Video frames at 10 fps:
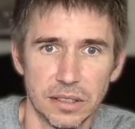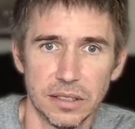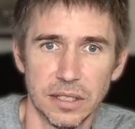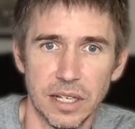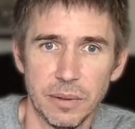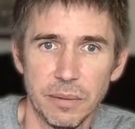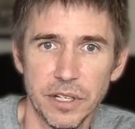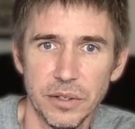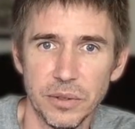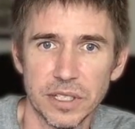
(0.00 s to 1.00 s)
I'm going
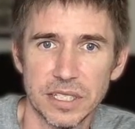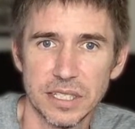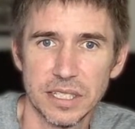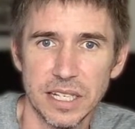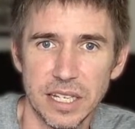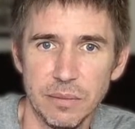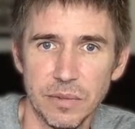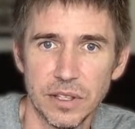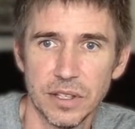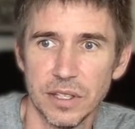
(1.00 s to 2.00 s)
to do the same
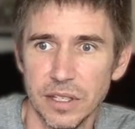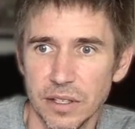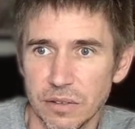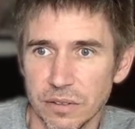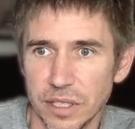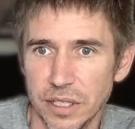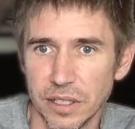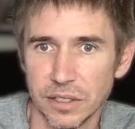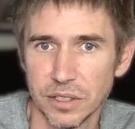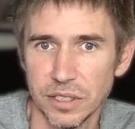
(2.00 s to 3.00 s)
thing over
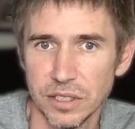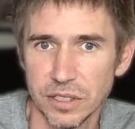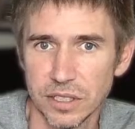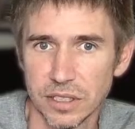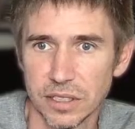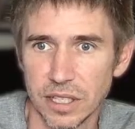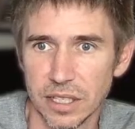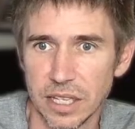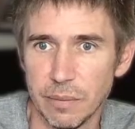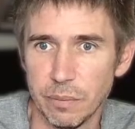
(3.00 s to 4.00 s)
here. So this looks a
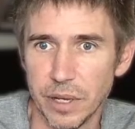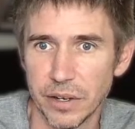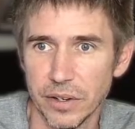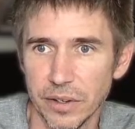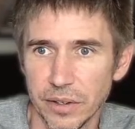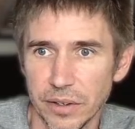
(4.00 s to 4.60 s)
lot better.